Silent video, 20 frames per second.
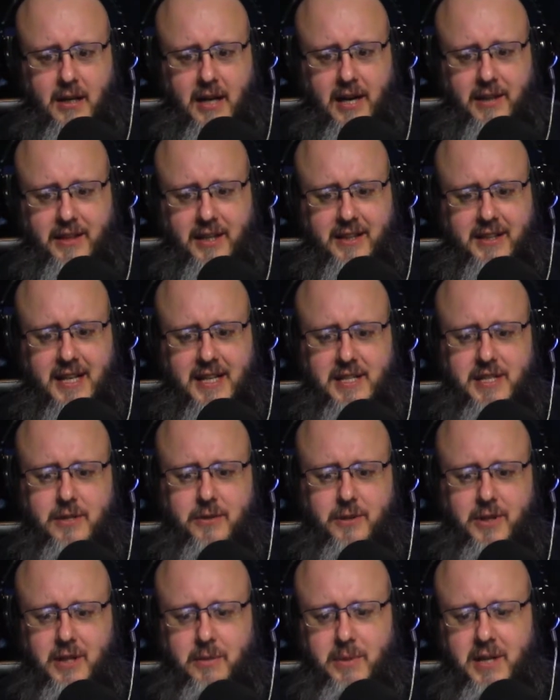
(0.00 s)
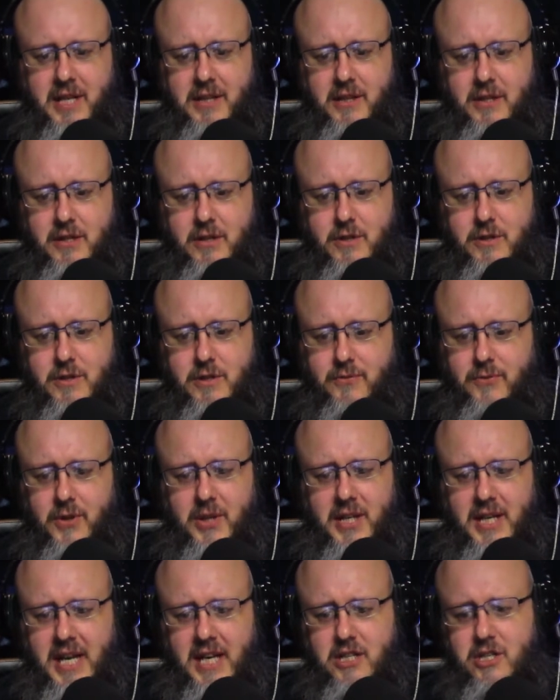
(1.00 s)
I think that's still going to be in the news for
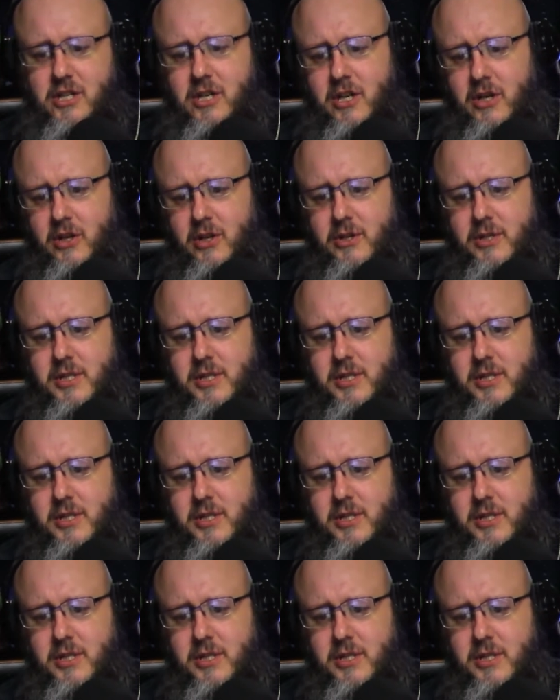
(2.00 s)
the next year or